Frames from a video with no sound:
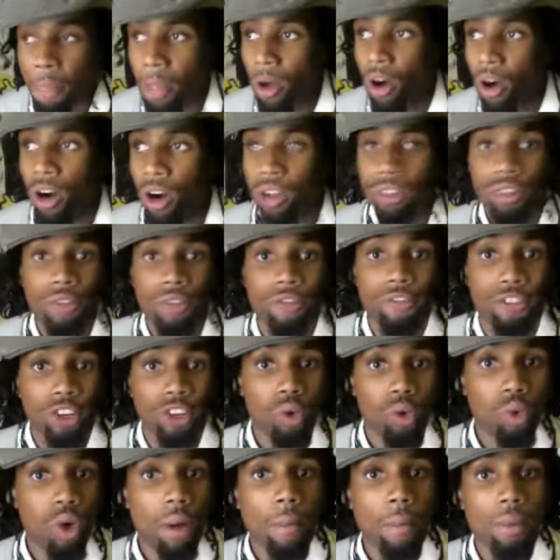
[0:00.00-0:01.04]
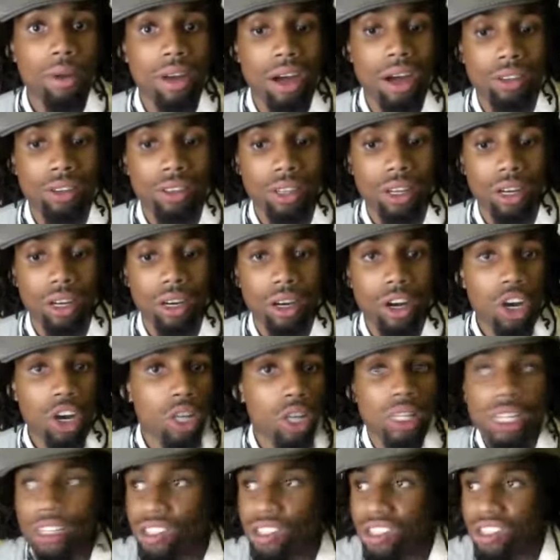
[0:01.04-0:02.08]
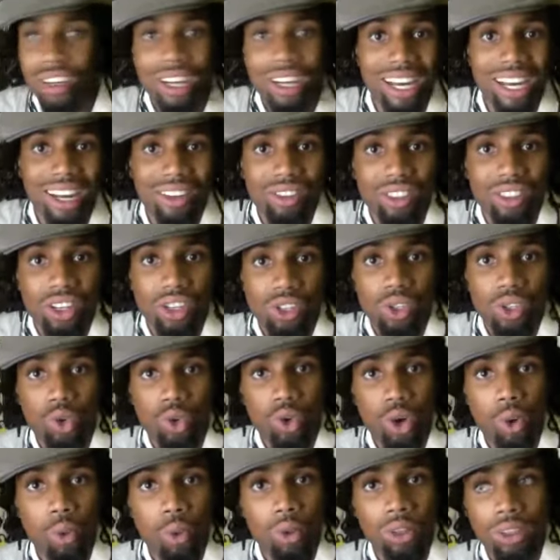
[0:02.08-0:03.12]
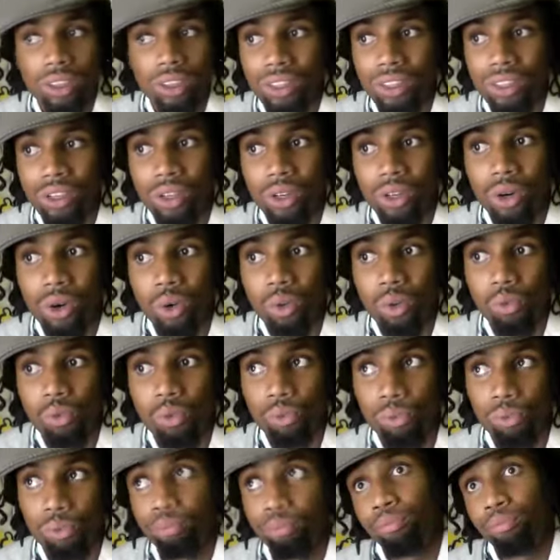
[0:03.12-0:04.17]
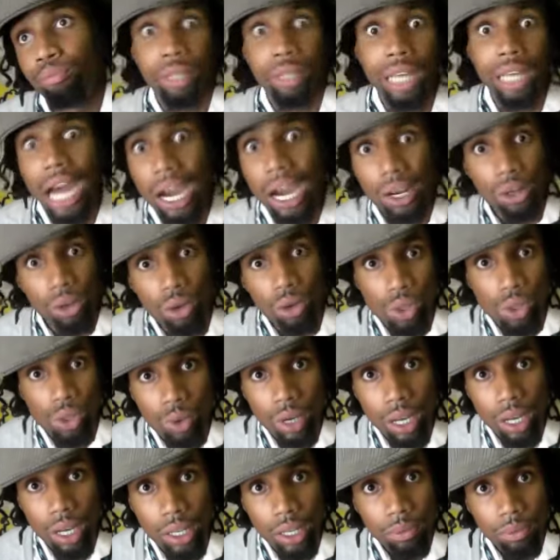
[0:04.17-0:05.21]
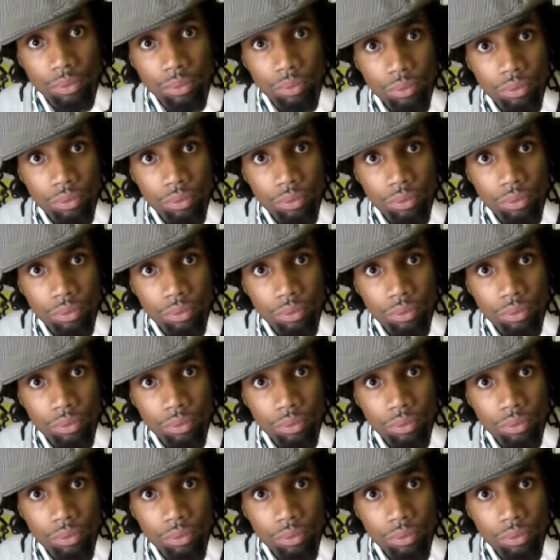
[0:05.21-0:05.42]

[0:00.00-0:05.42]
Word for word: Or for the women out there, at least they're not out there doing what, you know, God knows what.